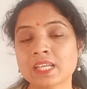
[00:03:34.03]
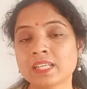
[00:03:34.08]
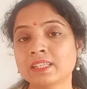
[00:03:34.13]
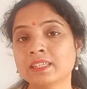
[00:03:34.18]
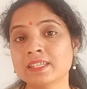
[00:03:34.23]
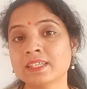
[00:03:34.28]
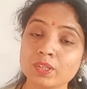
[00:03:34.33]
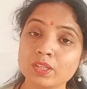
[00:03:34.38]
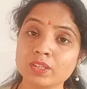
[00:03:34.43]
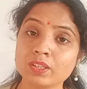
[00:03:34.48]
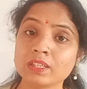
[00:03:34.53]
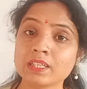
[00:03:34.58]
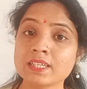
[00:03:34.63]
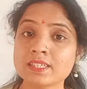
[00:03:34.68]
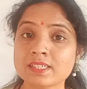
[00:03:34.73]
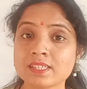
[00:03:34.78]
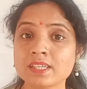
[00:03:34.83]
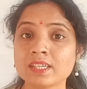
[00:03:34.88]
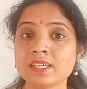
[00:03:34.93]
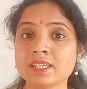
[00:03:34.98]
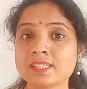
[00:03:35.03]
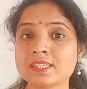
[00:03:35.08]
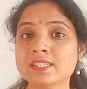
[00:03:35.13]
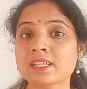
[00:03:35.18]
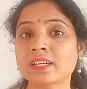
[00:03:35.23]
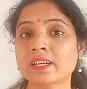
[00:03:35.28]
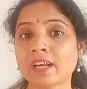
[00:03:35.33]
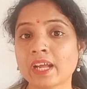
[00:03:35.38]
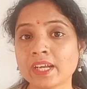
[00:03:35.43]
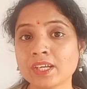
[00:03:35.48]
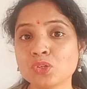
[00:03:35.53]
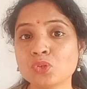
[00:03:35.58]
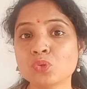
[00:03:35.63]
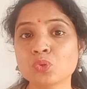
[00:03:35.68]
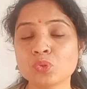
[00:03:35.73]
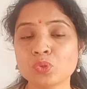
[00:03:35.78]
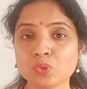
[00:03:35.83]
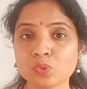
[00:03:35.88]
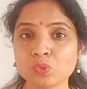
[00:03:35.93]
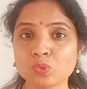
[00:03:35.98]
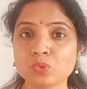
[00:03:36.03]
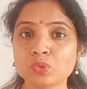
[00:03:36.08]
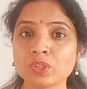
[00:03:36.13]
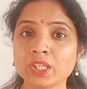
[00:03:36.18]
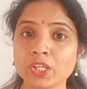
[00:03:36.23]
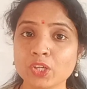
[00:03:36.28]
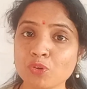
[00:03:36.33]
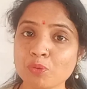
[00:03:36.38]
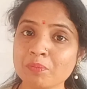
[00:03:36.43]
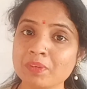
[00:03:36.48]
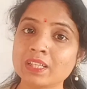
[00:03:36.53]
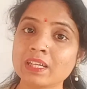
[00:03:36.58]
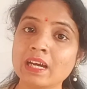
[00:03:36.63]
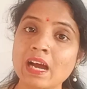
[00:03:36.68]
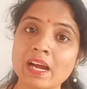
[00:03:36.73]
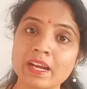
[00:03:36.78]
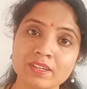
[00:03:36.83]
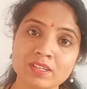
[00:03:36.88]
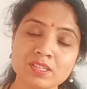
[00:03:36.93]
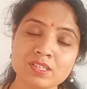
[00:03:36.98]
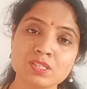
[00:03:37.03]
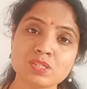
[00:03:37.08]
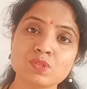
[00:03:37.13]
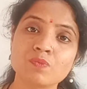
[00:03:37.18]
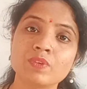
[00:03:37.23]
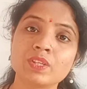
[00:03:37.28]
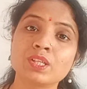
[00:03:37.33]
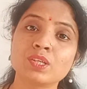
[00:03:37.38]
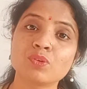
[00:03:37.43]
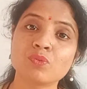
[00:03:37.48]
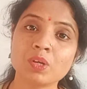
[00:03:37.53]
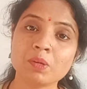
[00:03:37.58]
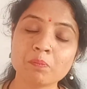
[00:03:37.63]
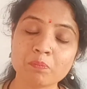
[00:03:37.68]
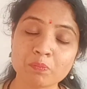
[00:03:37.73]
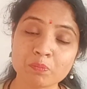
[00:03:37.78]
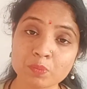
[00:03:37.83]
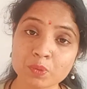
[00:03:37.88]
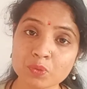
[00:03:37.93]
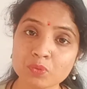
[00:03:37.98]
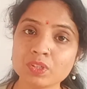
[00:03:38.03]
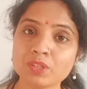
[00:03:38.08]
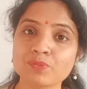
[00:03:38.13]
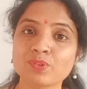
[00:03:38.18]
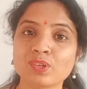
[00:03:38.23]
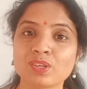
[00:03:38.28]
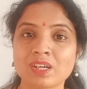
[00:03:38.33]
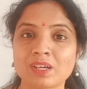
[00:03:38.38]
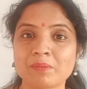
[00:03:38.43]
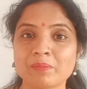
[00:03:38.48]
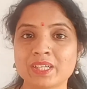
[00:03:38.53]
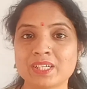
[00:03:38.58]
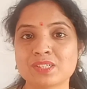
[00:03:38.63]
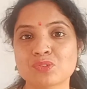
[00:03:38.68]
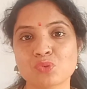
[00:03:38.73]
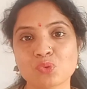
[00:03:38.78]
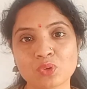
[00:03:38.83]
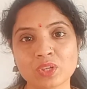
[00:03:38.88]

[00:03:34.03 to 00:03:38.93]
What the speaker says: and this is right to you to give me the guidance with your beautiful comments.